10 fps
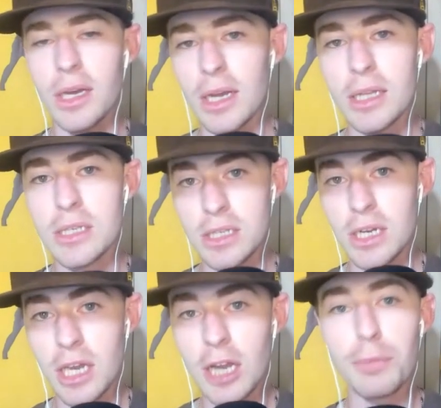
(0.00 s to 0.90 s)
It's a
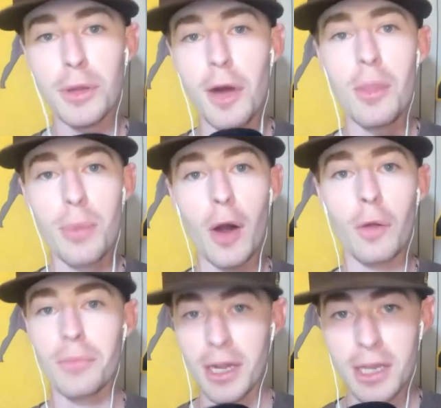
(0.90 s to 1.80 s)
kick below the belt,
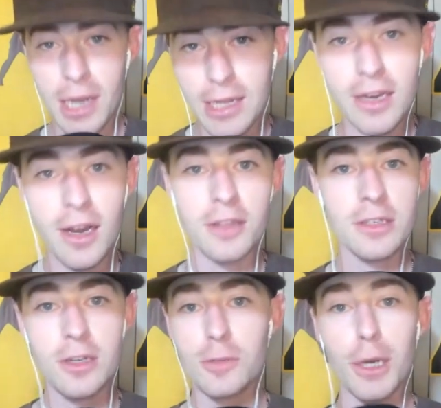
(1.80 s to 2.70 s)
a kick in the nuts.
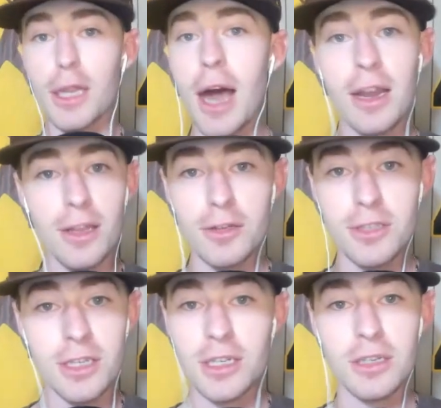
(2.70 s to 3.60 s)
There's been a lot of those
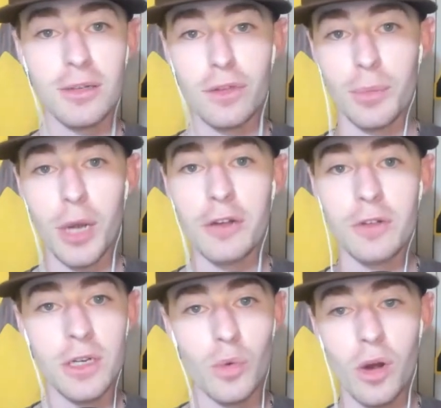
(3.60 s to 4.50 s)
this season for the
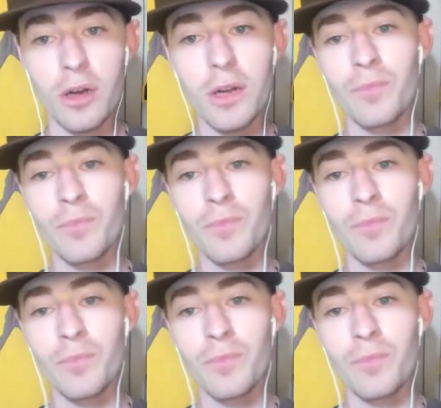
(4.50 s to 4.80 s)
Padres where